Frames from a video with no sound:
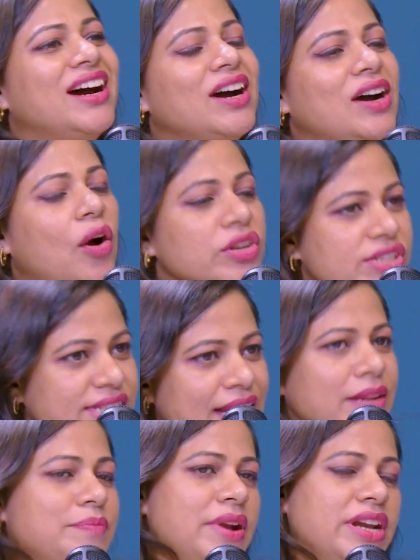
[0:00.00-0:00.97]
on
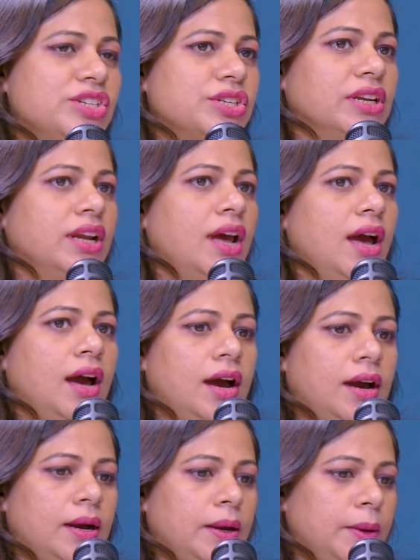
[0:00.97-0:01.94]
celebration,
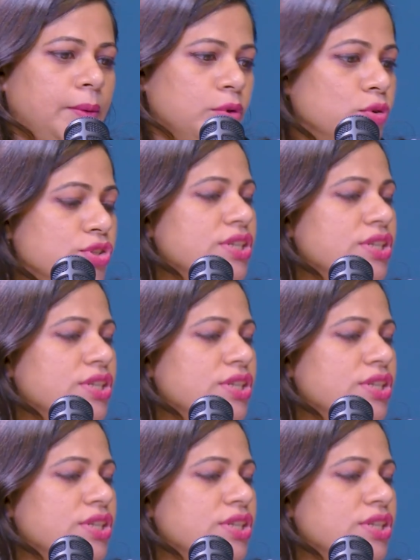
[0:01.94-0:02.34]
you